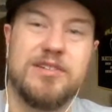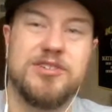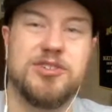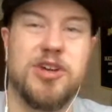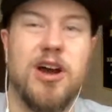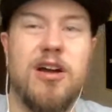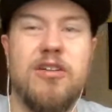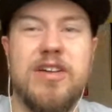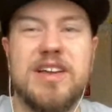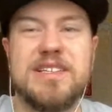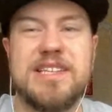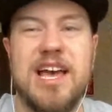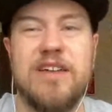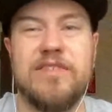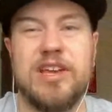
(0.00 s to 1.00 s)
Jarry
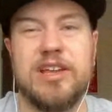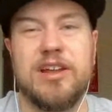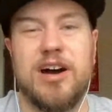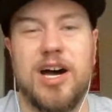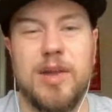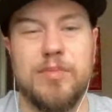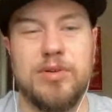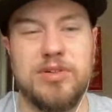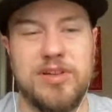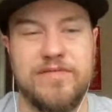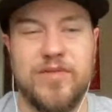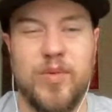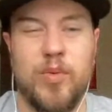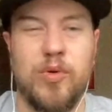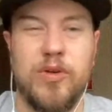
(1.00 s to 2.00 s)
is having an
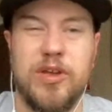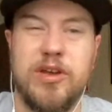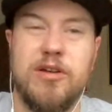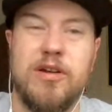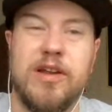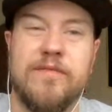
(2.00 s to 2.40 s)
unbelievable year.